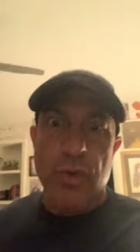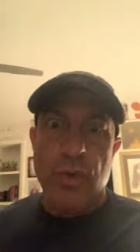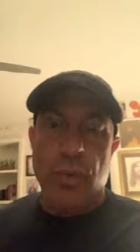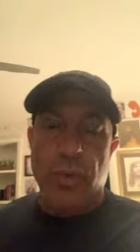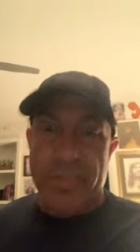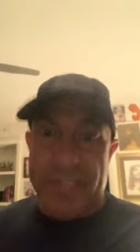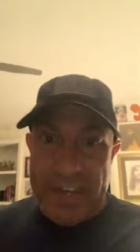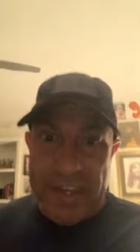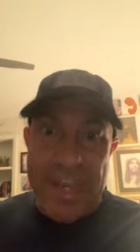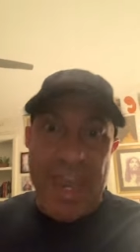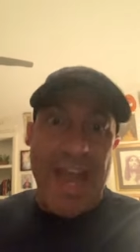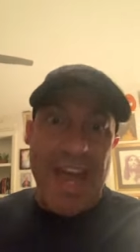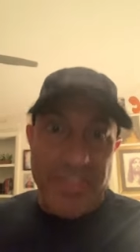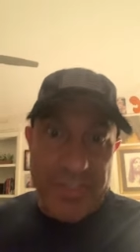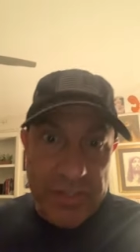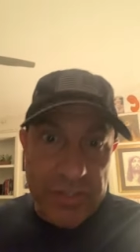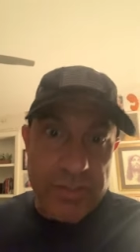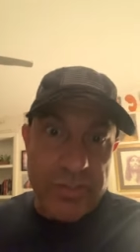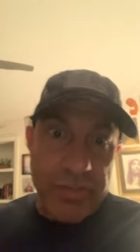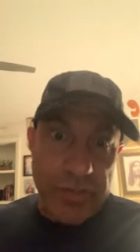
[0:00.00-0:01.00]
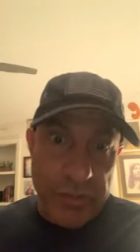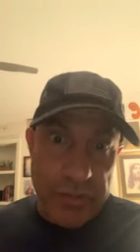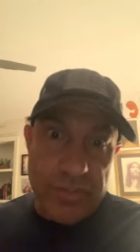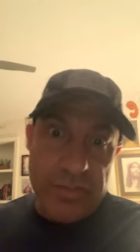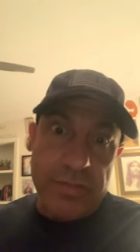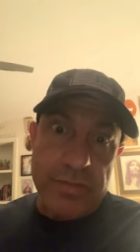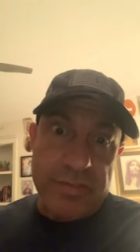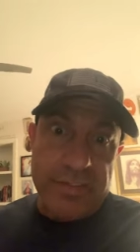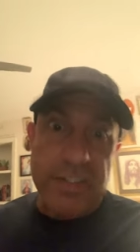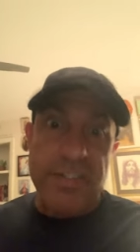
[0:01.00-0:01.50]
what the Catholic
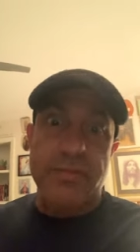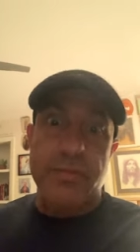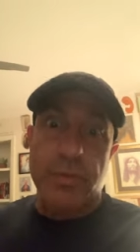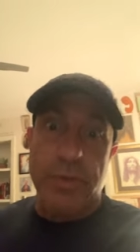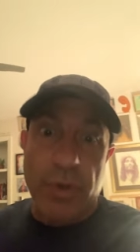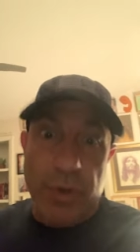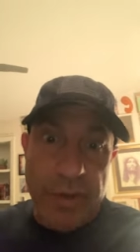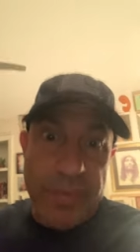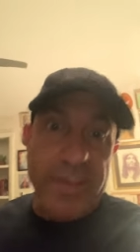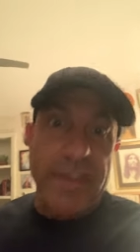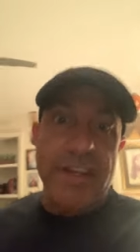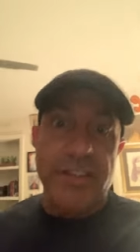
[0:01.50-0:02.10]
Church, since we are the